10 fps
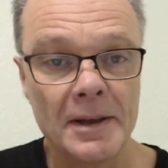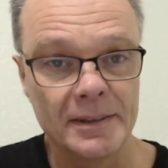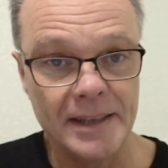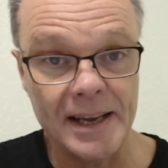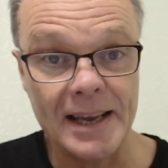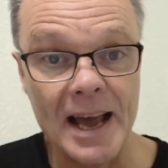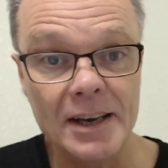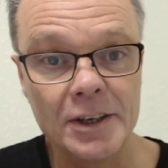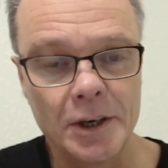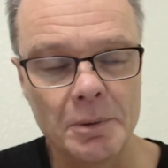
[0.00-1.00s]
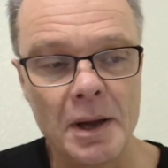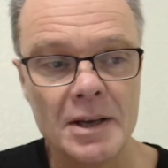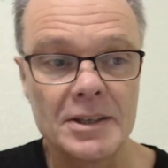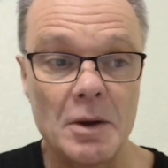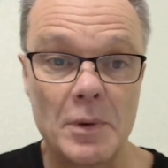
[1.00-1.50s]
They can do
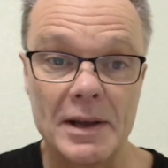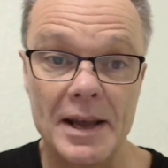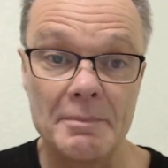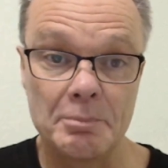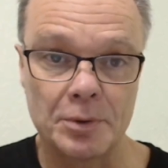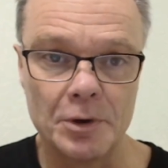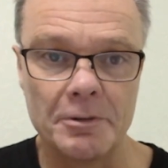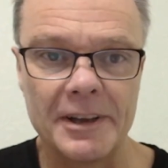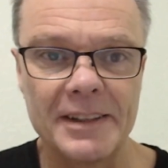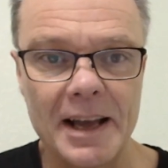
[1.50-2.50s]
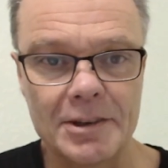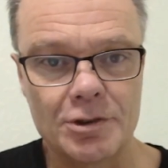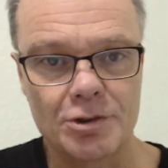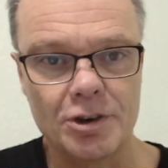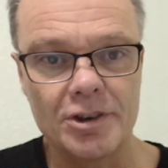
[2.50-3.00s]
so. Improving their
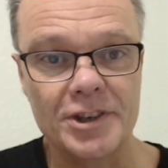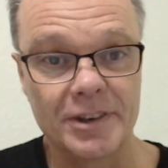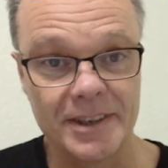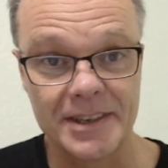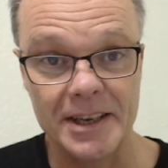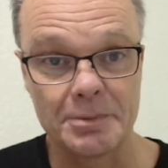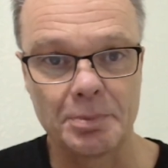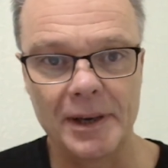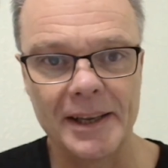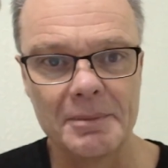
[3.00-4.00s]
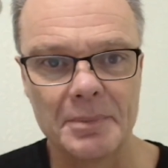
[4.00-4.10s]
structure is brilliant,